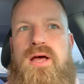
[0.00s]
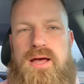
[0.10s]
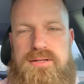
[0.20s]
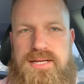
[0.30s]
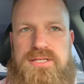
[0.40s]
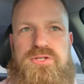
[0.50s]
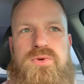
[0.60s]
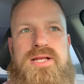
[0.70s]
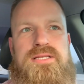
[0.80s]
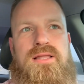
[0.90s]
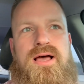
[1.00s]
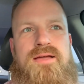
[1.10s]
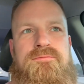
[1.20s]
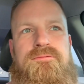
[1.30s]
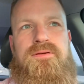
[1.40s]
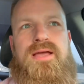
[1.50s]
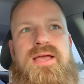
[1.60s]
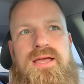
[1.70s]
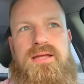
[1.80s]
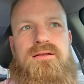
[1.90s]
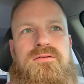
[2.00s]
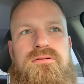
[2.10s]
Texas Right to Life and